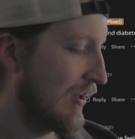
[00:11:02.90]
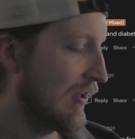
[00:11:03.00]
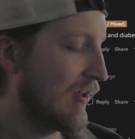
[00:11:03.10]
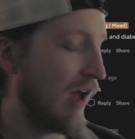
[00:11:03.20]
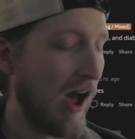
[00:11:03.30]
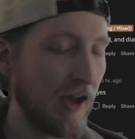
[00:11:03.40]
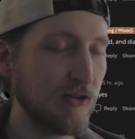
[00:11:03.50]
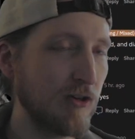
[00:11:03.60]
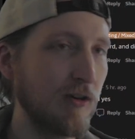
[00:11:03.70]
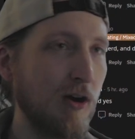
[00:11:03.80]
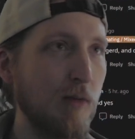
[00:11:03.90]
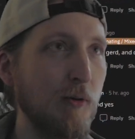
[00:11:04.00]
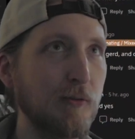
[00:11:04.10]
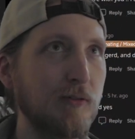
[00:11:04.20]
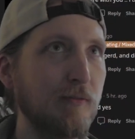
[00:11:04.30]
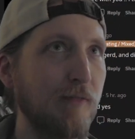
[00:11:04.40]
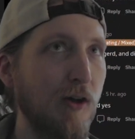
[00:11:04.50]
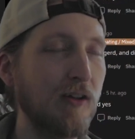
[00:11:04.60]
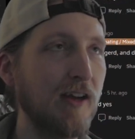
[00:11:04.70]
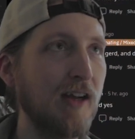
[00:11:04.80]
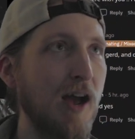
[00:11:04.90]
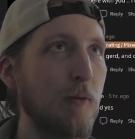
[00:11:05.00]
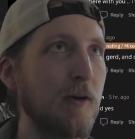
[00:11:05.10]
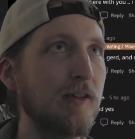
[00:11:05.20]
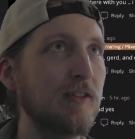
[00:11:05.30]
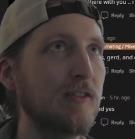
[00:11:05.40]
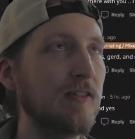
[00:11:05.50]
I sure almost felt like I was